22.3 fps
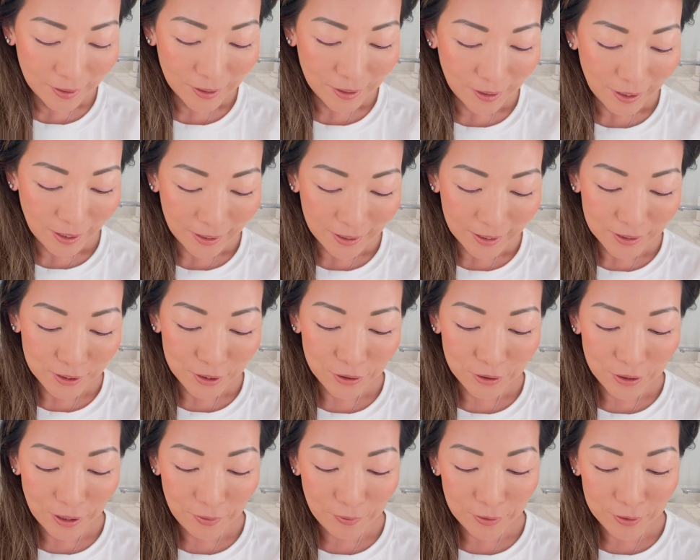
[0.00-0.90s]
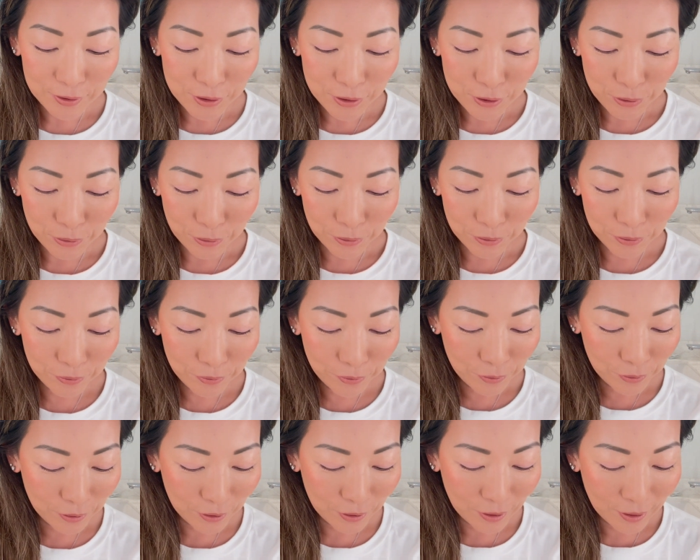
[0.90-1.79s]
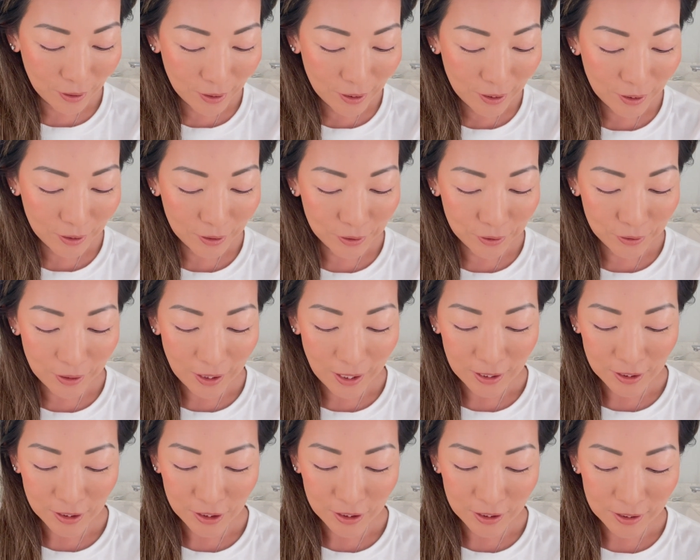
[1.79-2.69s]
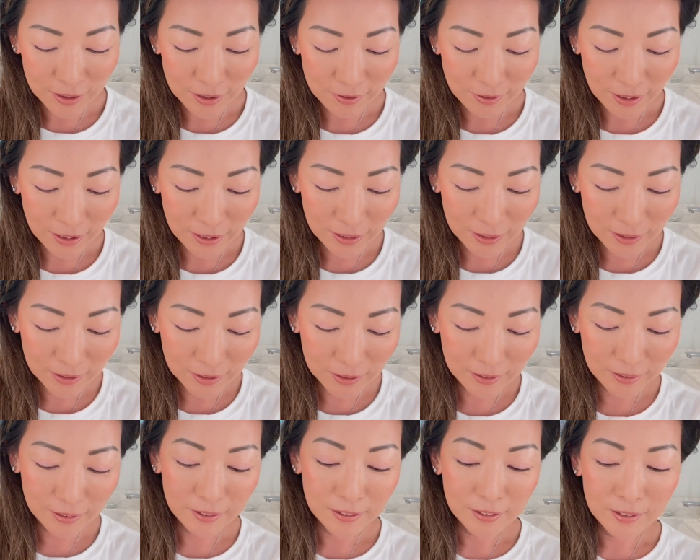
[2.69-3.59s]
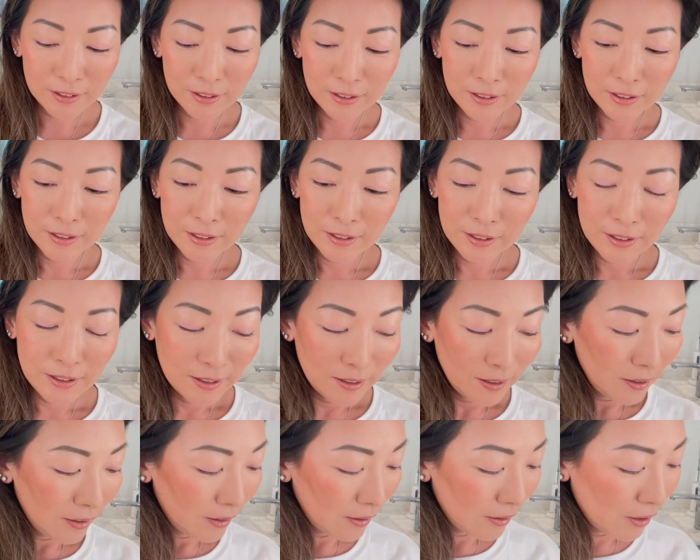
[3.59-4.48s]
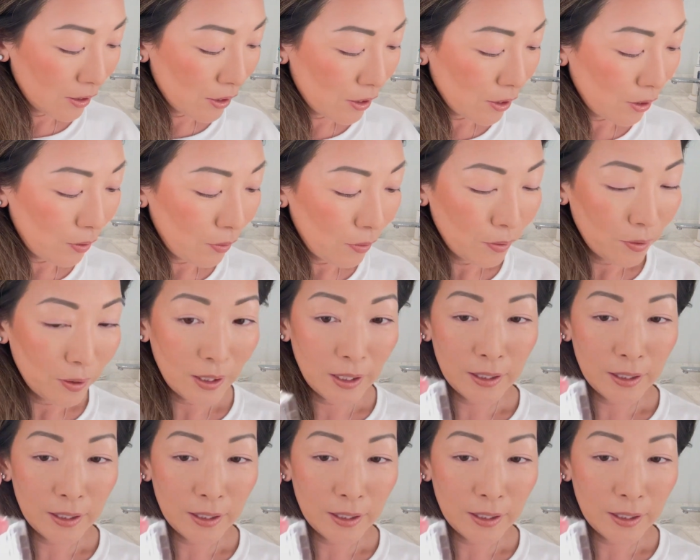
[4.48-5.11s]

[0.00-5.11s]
I guess you're never too old for colored lashes, right? So I